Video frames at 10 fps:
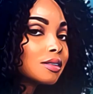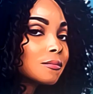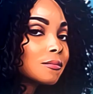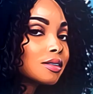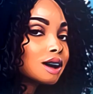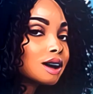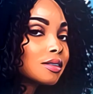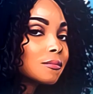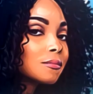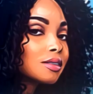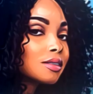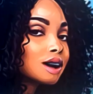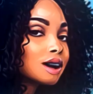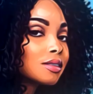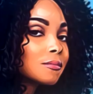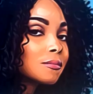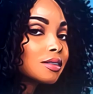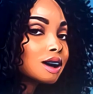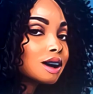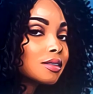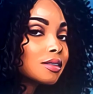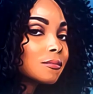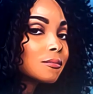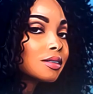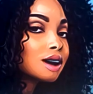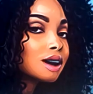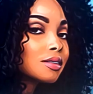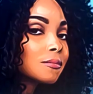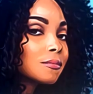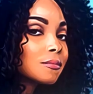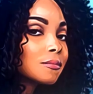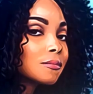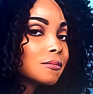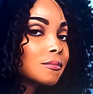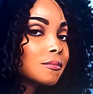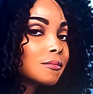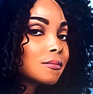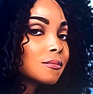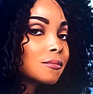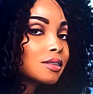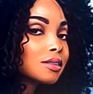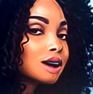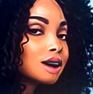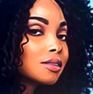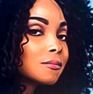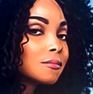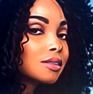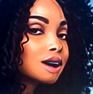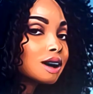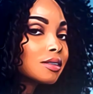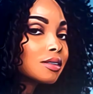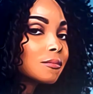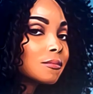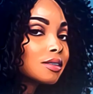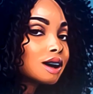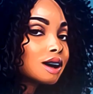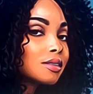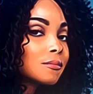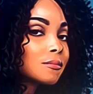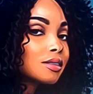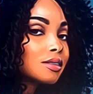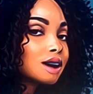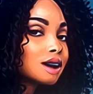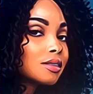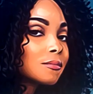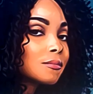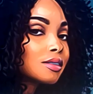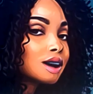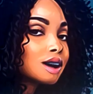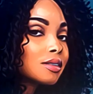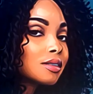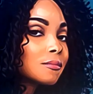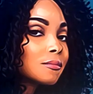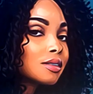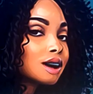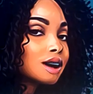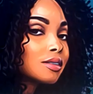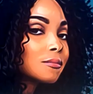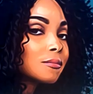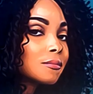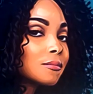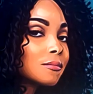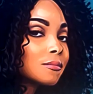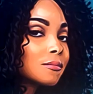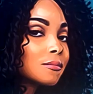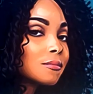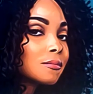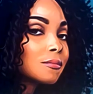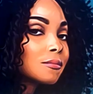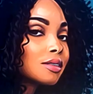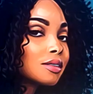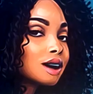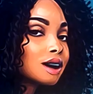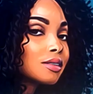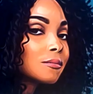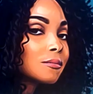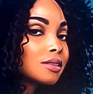But uh, I would have still been mad. Stacia and Nate. So she's reading her letter to her younger self. And Nate was like, okay, okay, I see Bars.